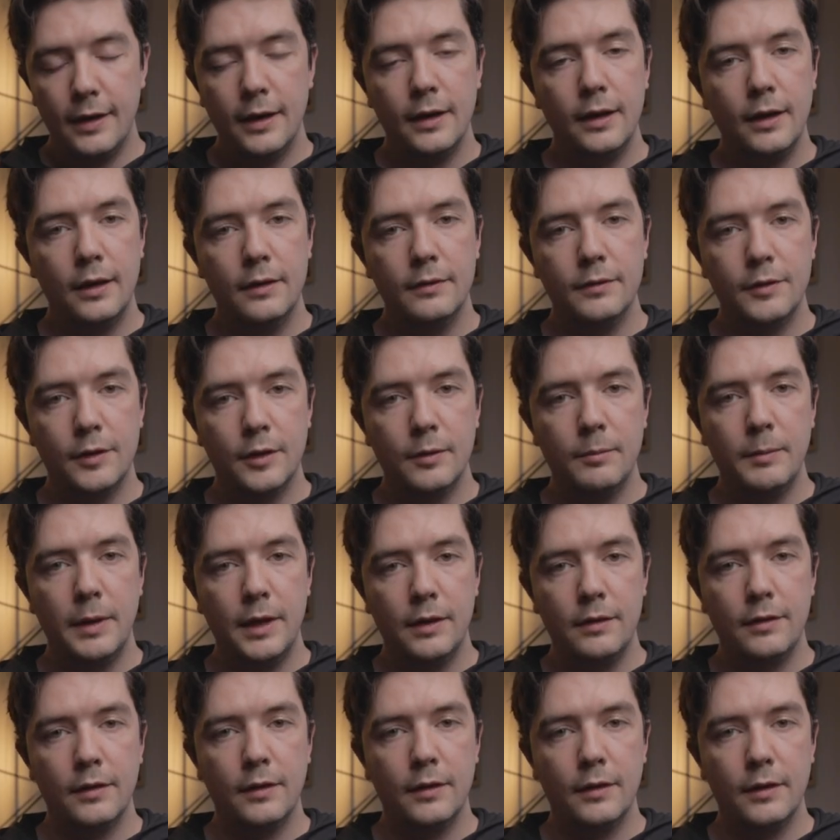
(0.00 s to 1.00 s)
I loved the
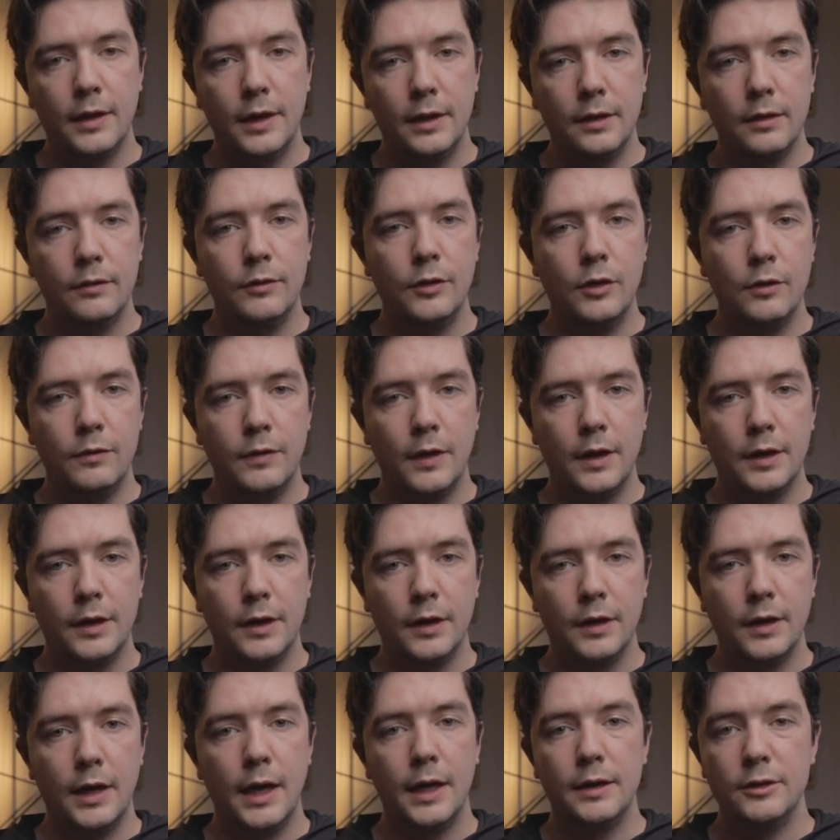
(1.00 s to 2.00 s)
meter in the
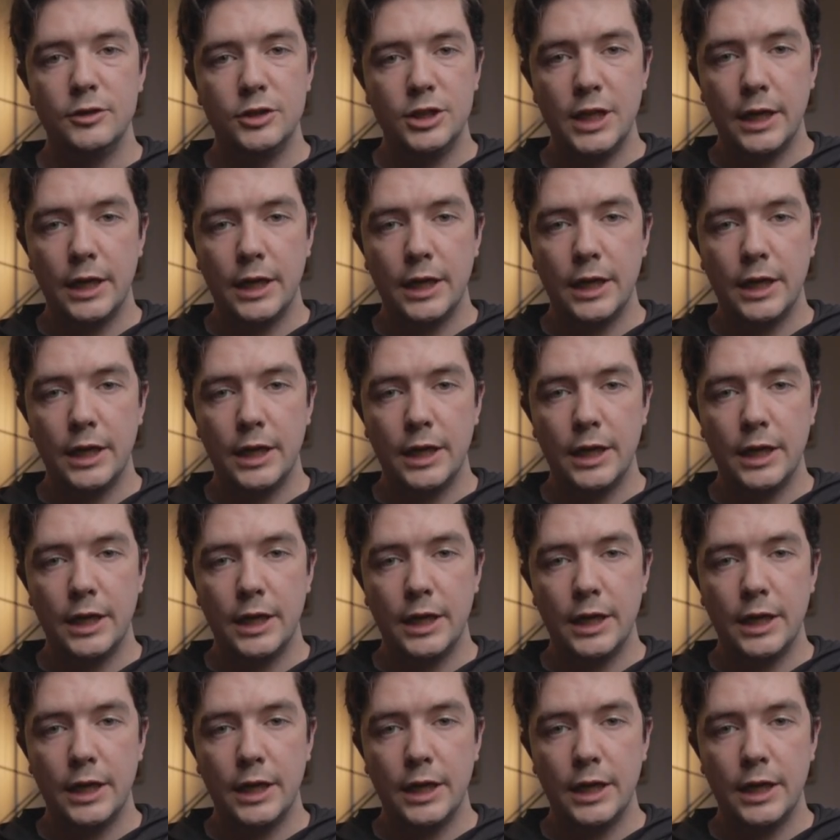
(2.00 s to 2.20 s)
viewfinder and